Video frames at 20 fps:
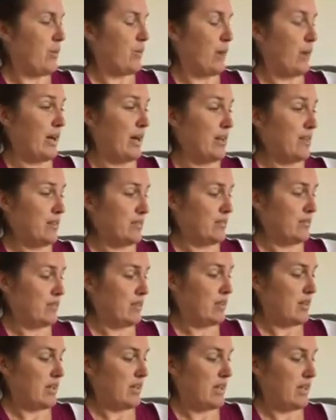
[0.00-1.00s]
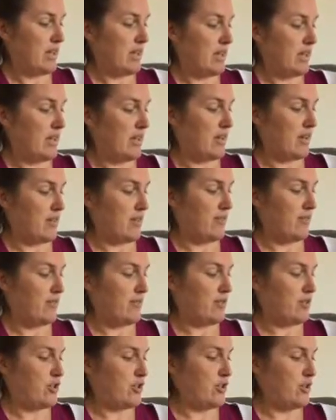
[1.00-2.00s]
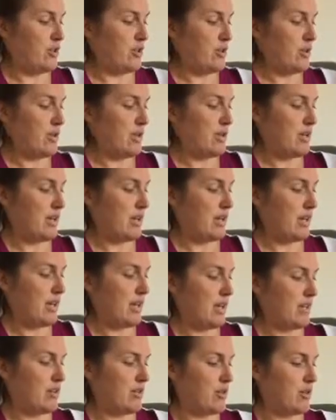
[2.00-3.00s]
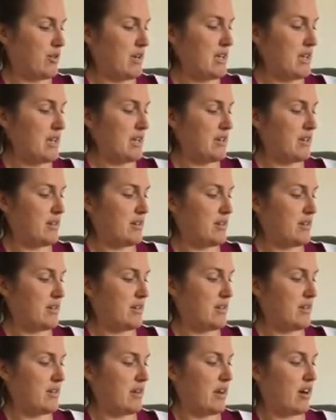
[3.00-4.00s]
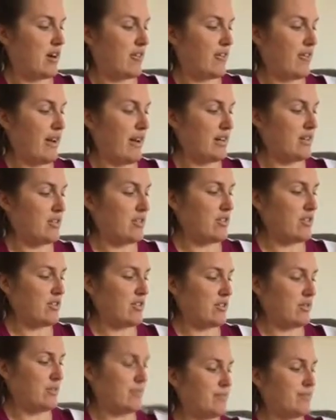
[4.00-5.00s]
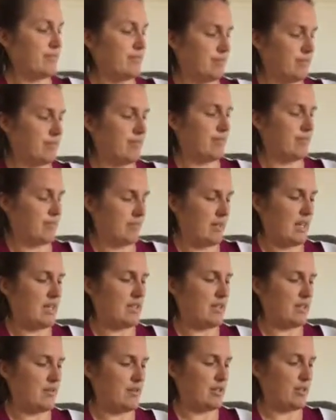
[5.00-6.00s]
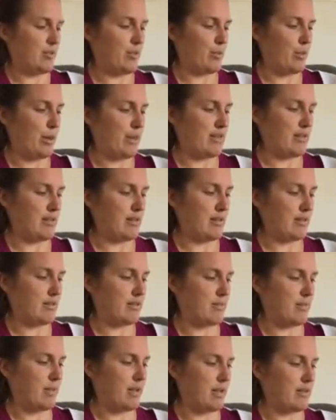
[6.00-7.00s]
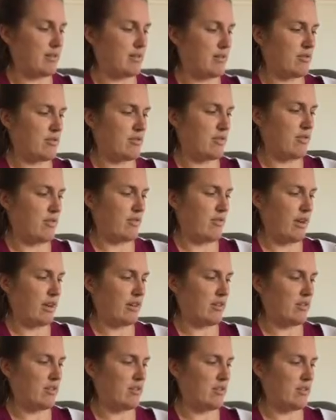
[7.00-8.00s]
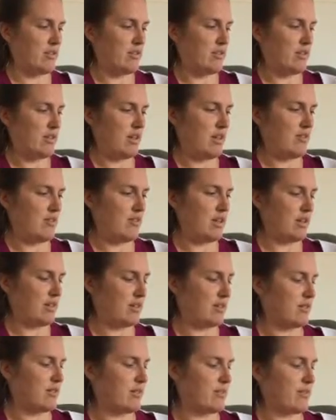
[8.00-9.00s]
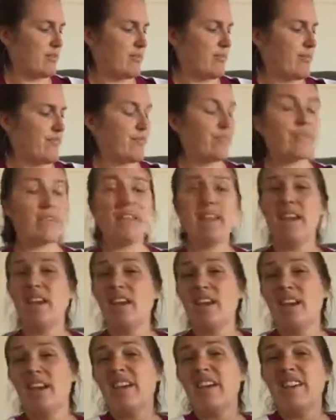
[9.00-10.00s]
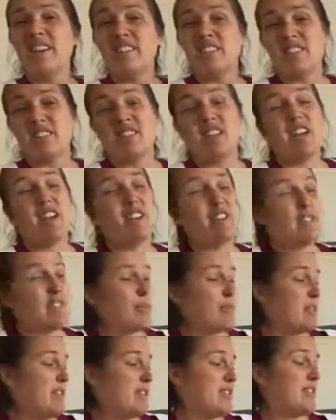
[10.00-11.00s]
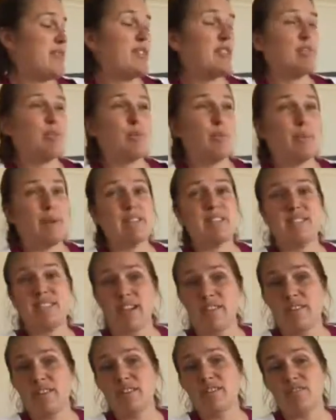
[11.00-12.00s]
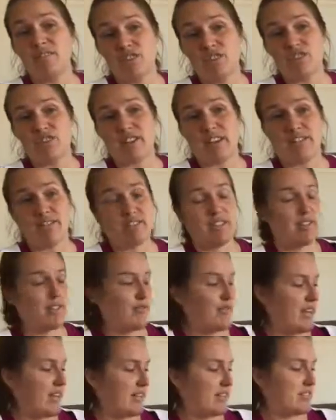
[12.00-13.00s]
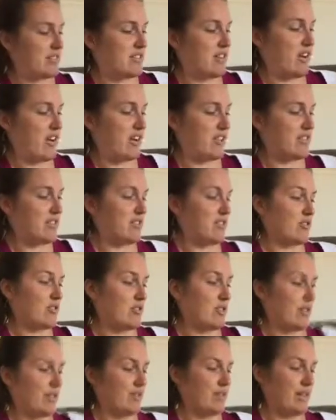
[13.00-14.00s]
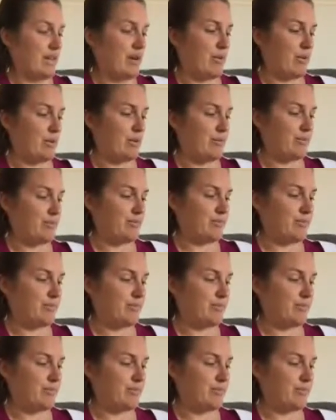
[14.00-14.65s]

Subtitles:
Well, if 2 and 3 are factors, it's divisible by 6 because those are the factors of 6. To tell if something's divisible by 7, you just have to divide. Sorry, there's no trick for that one.